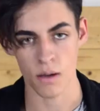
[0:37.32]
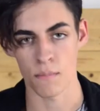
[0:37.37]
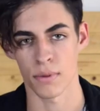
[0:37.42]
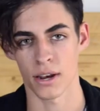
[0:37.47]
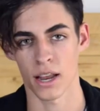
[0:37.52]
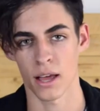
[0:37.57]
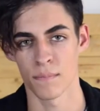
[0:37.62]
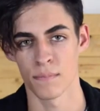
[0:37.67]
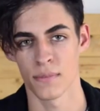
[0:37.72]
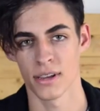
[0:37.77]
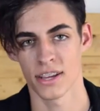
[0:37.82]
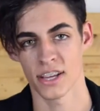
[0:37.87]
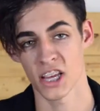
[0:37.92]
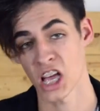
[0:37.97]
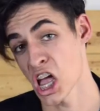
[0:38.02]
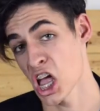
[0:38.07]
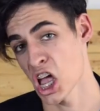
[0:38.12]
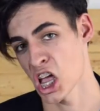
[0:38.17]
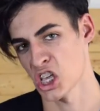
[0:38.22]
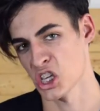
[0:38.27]
But um,
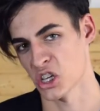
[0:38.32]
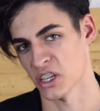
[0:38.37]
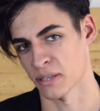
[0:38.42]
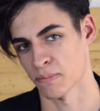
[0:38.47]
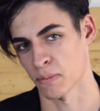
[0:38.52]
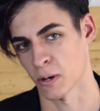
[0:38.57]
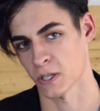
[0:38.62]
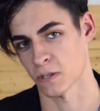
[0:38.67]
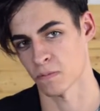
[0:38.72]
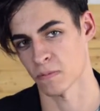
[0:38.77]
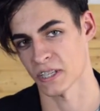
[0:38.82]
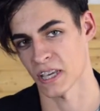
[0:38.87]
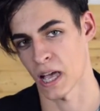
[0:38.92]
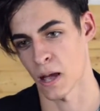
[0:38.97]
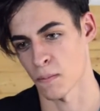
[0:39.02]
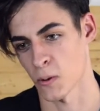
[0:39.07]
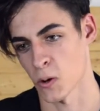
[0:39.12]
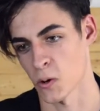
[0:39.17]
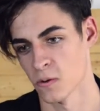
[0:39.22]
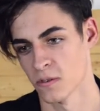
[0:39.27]
you can sponsor me
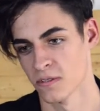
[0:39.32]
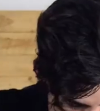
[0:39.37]
time